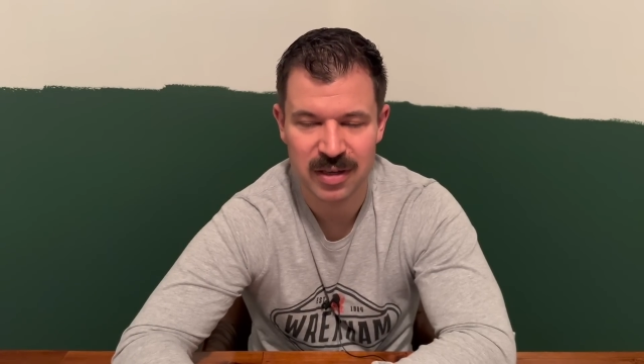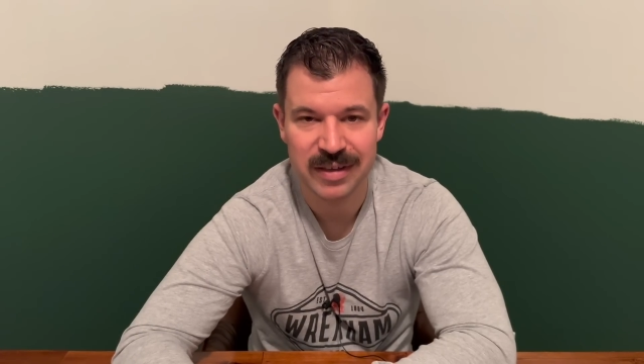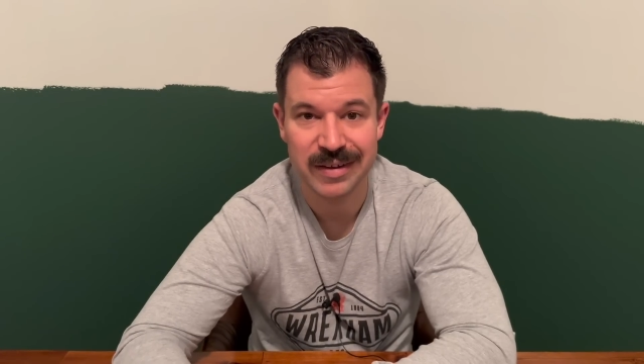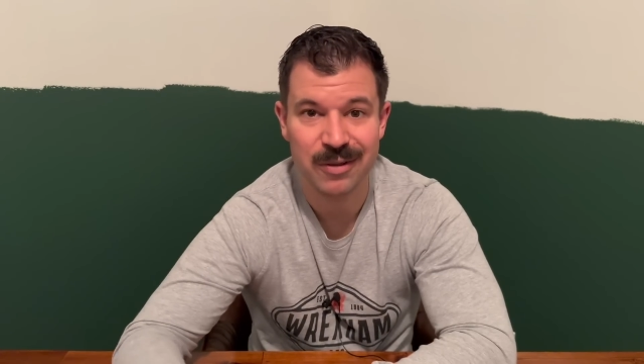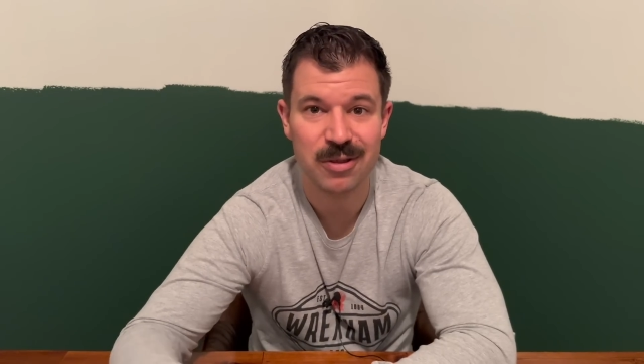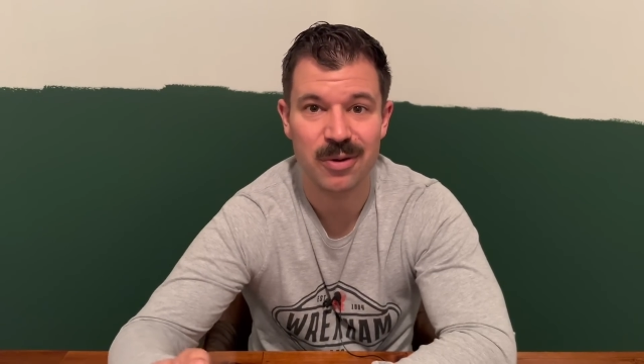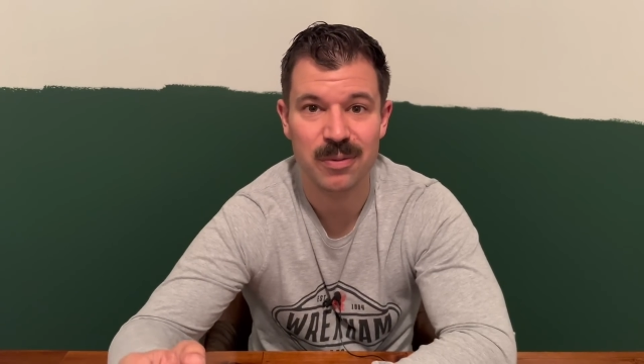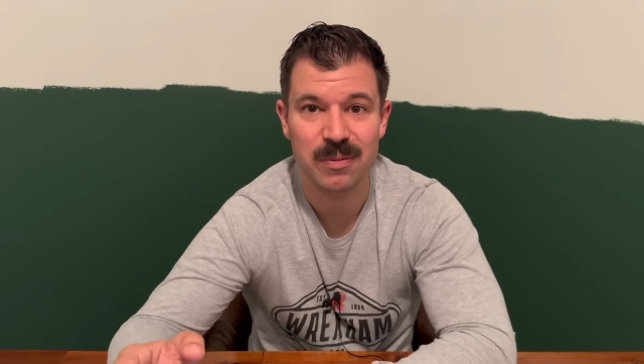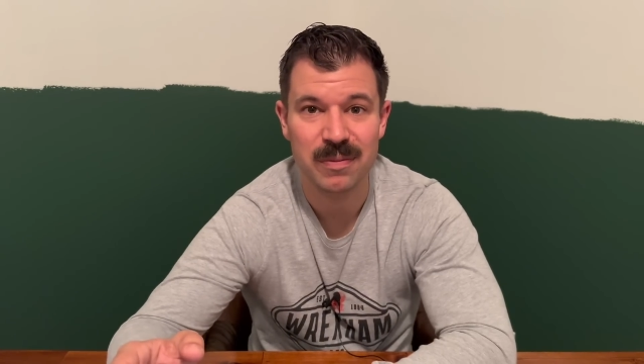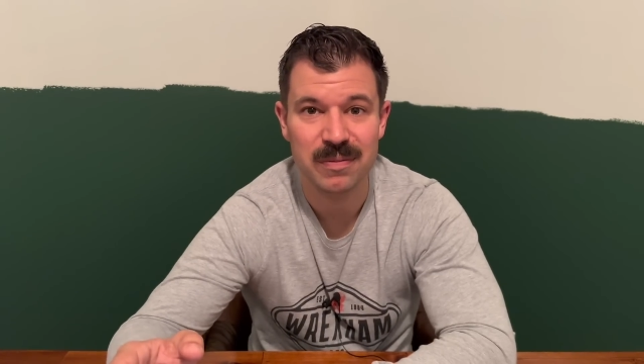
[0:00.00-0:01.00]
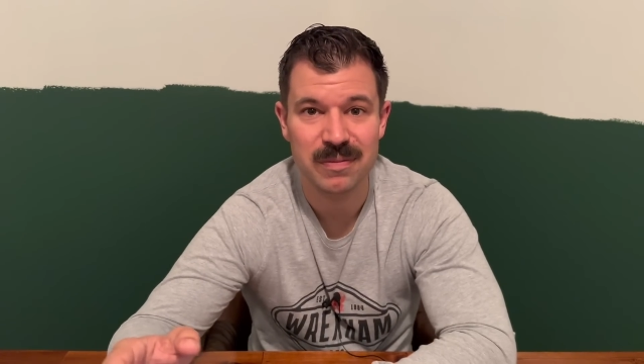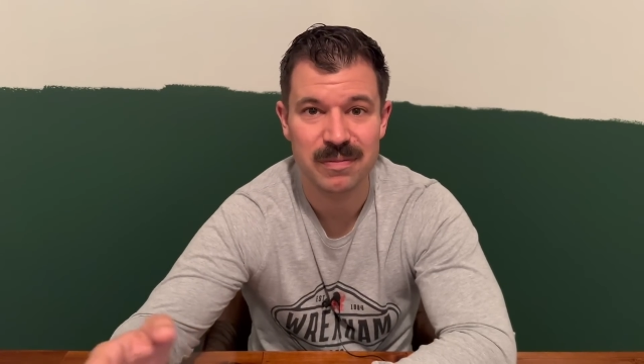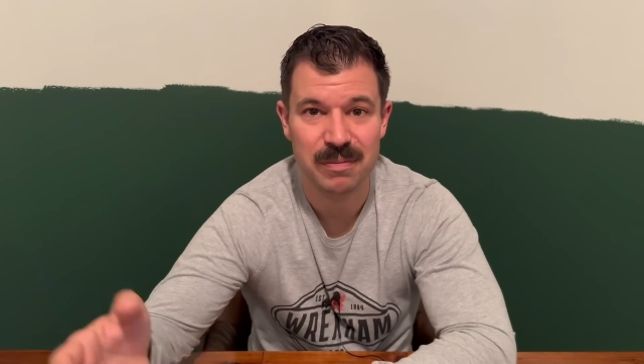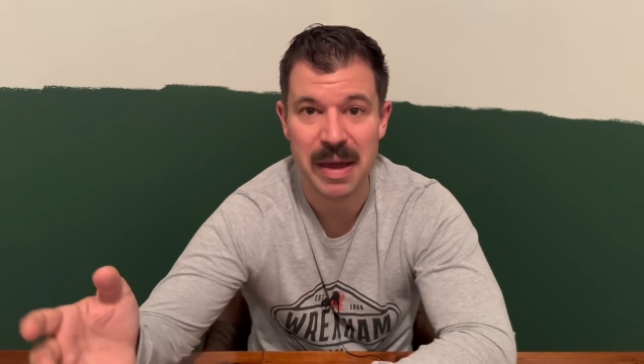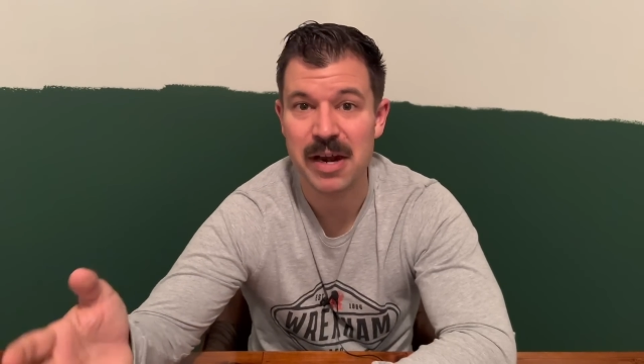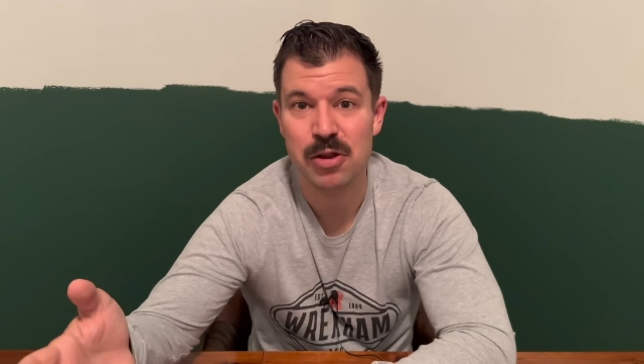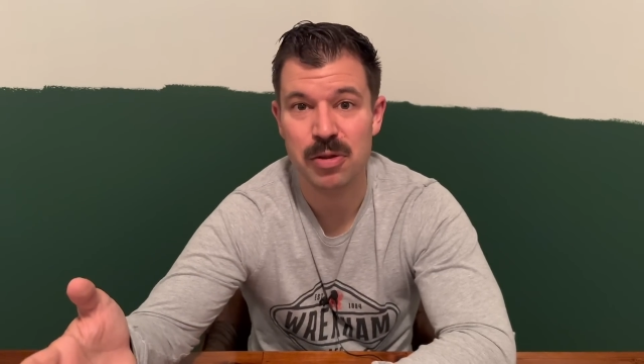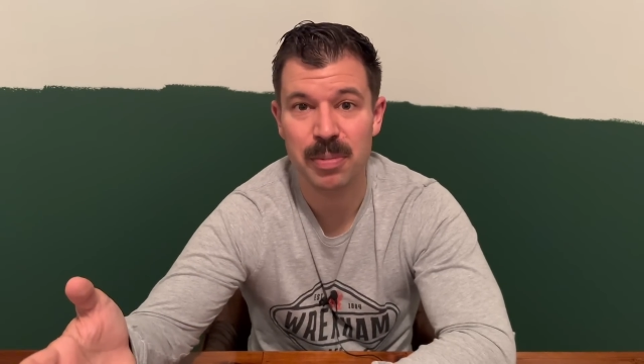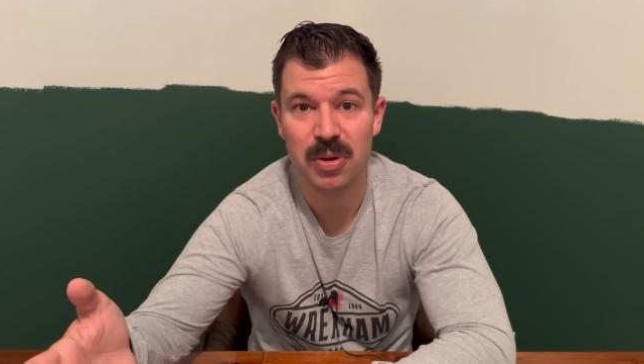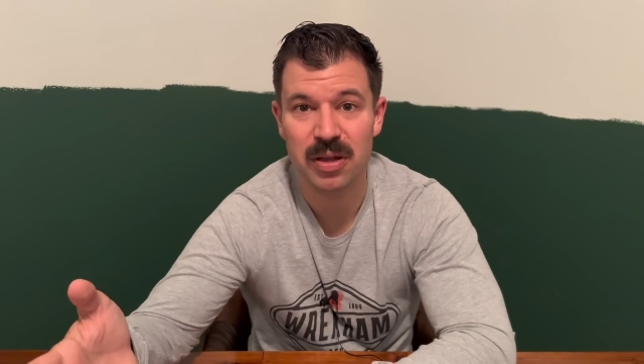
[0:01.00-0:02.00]
He also managed to
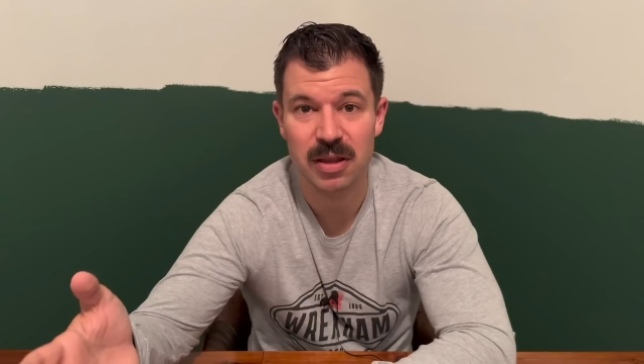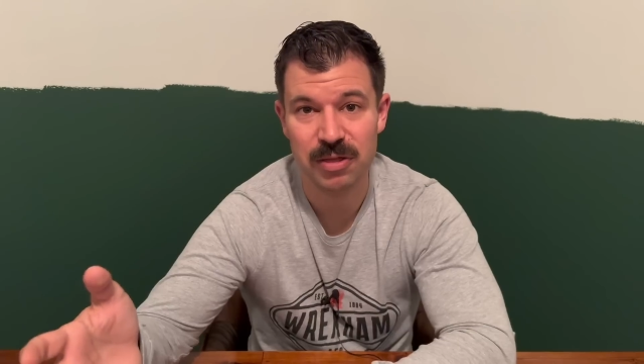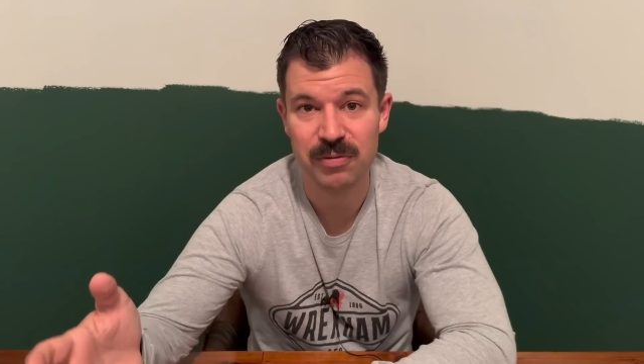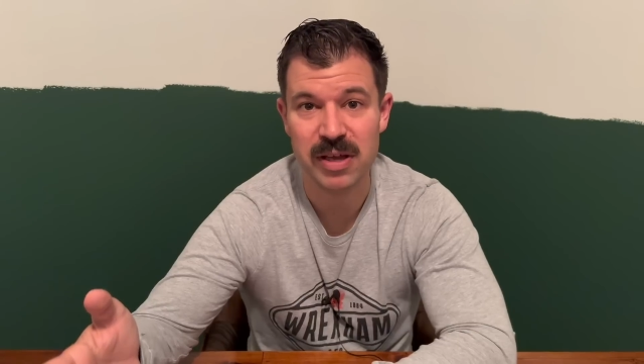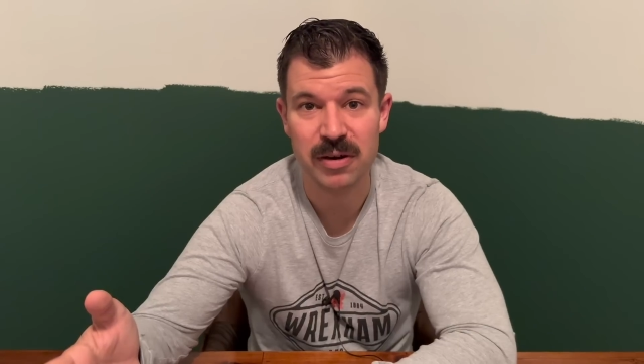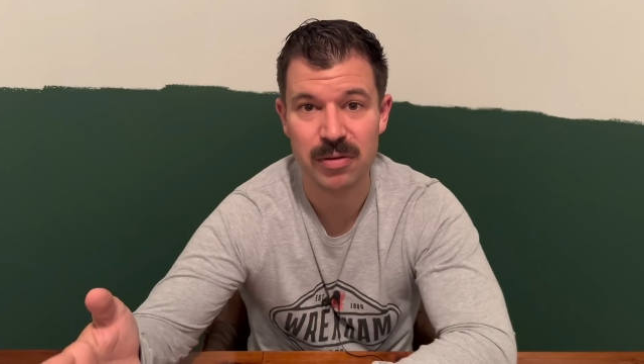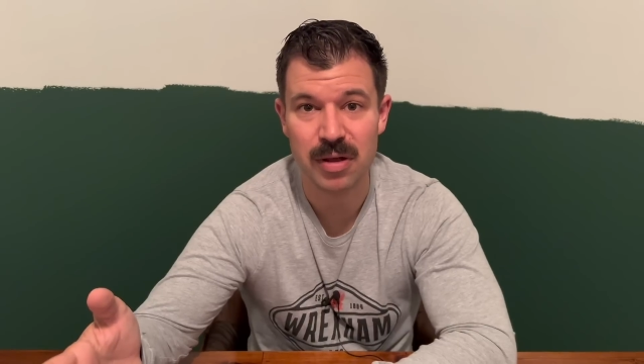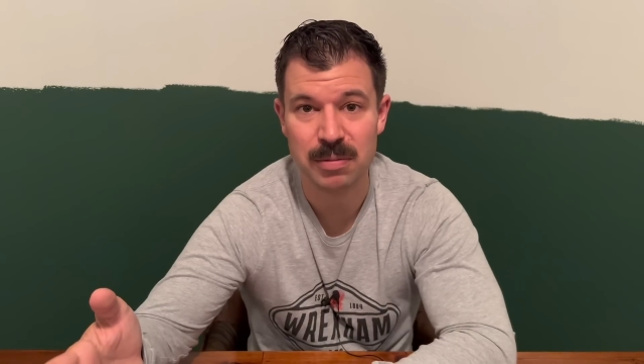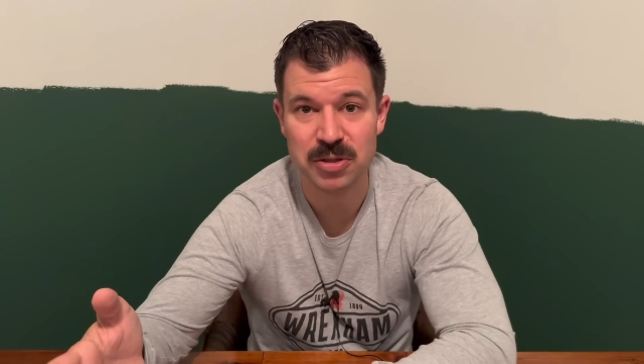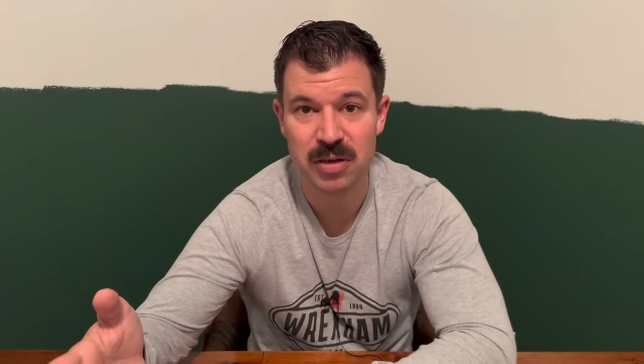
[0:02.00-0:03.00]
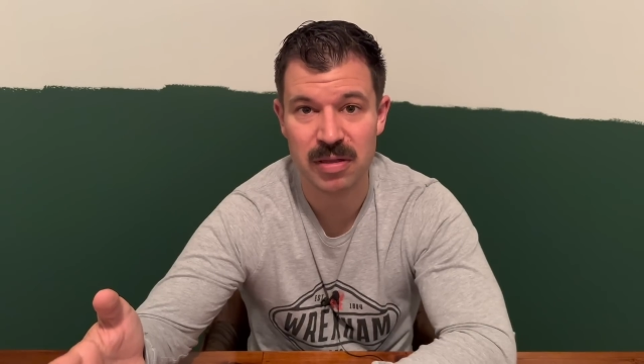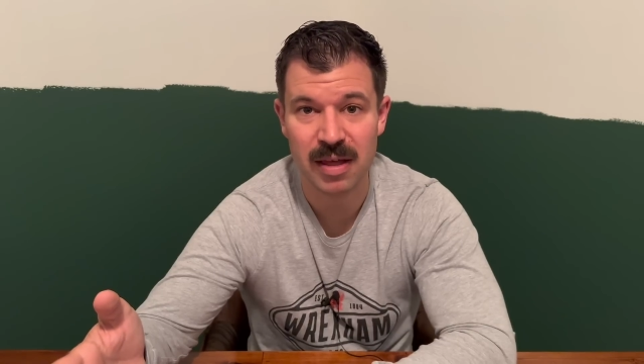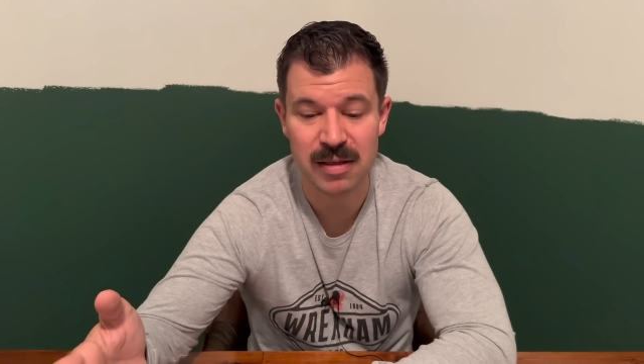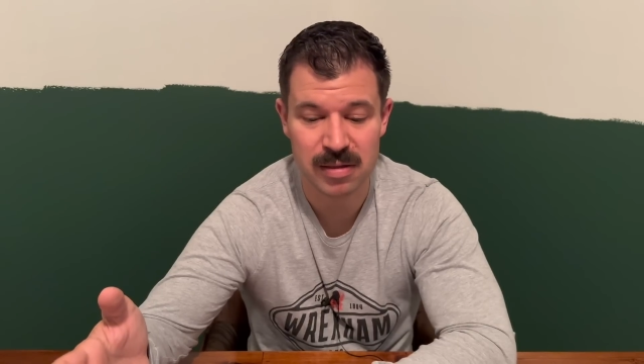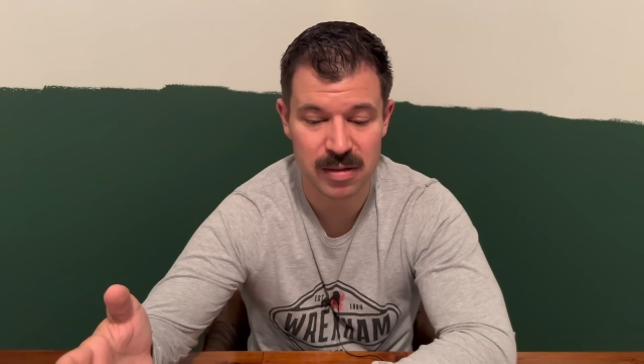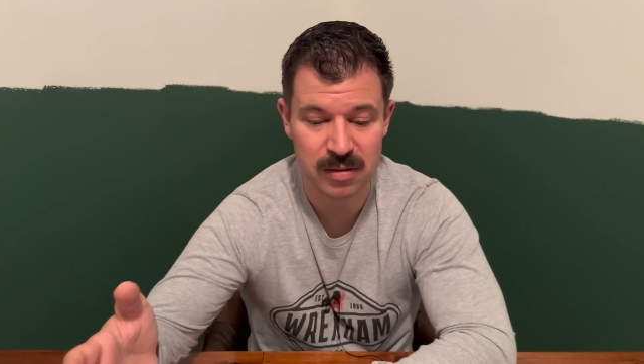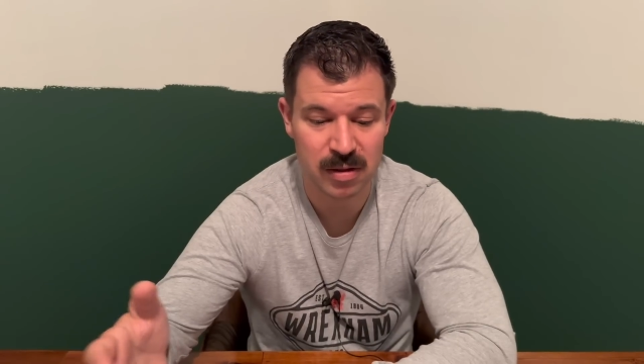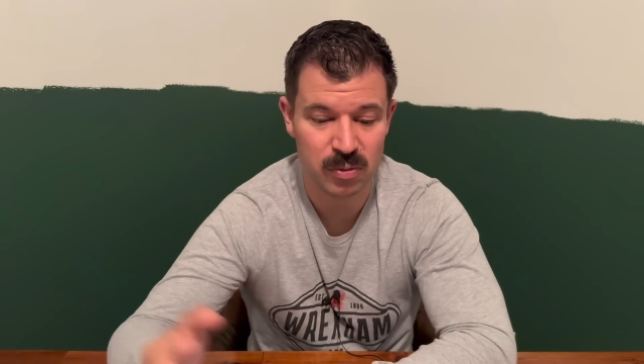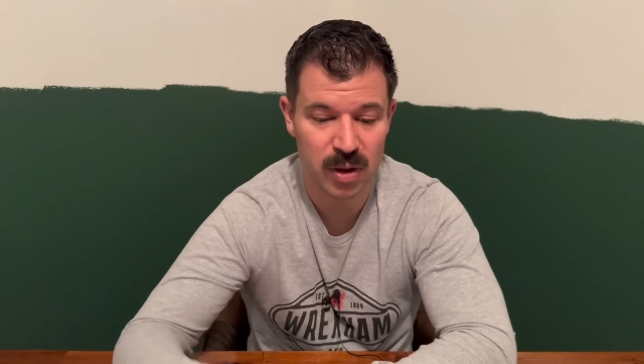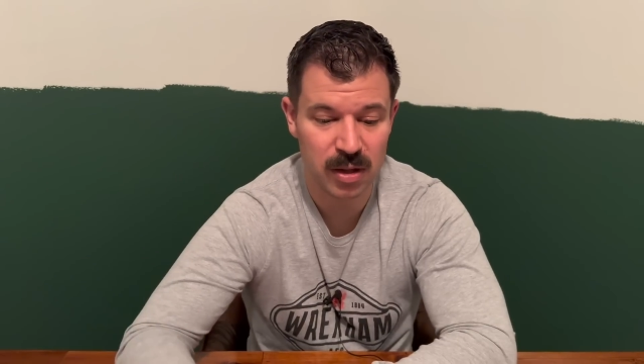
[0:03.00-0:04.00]
pull in 3 interceptions that season
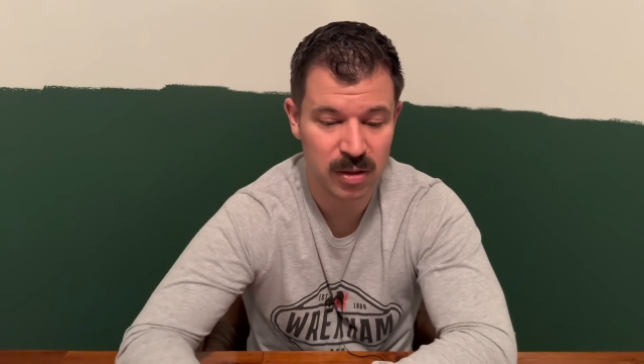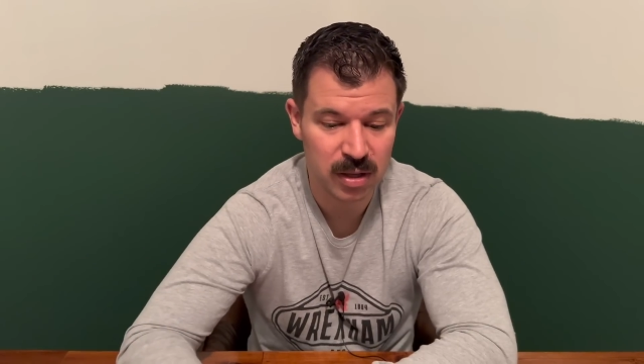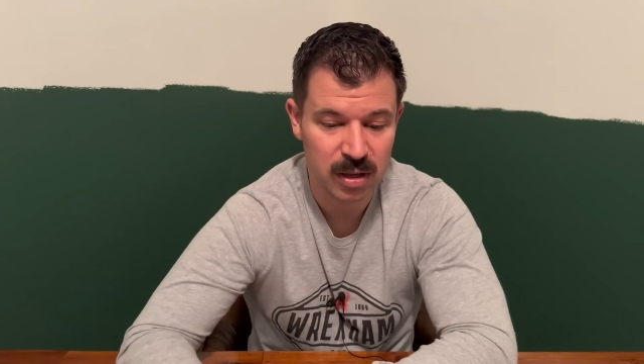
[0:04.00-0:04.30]
as well.